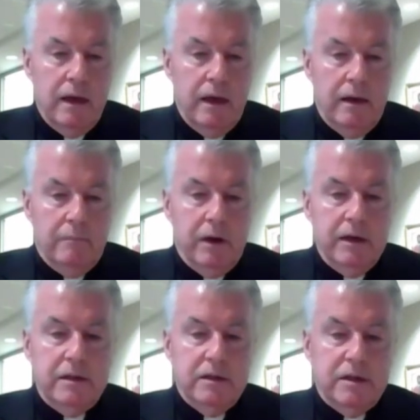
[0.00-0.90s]
but it
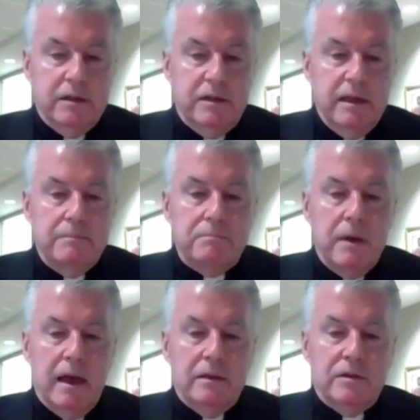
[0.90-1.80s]
is a deep
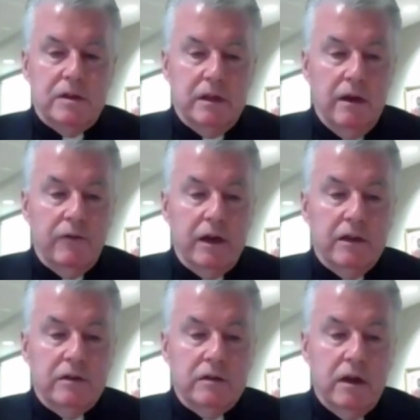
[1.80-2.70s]
and significant
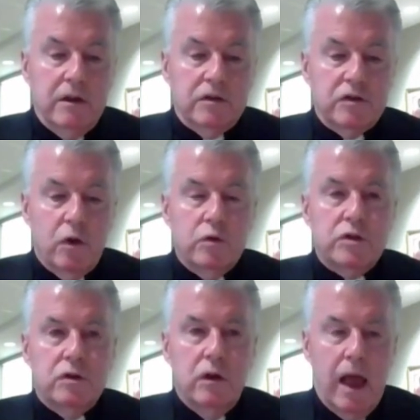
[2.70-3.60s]

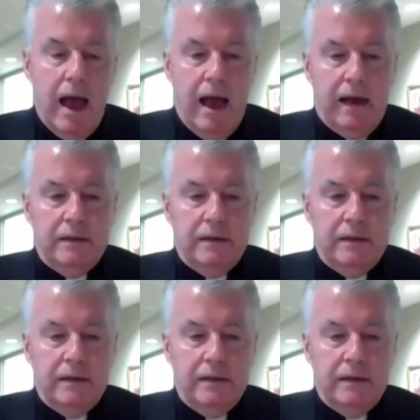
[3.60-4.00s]
social act,